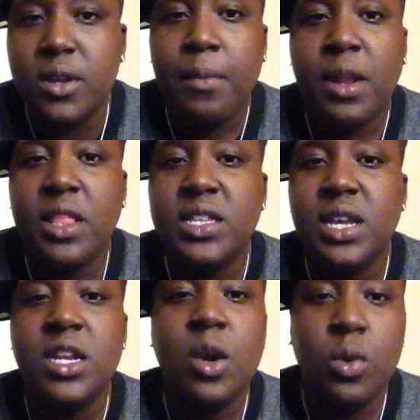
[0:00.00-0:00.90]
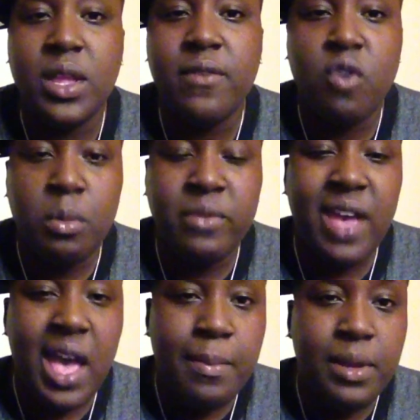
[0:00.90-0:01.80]
But at least I know what that form of
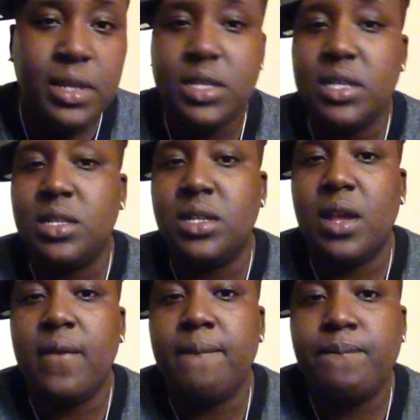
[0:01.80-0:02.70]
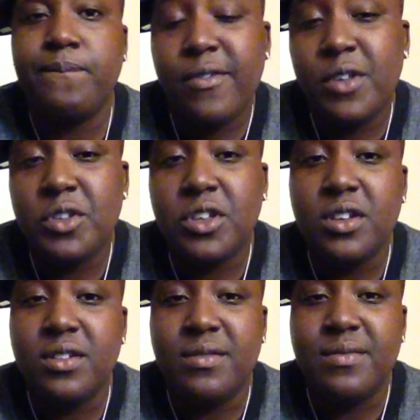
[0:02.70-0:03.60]
happiness is today. Feels good.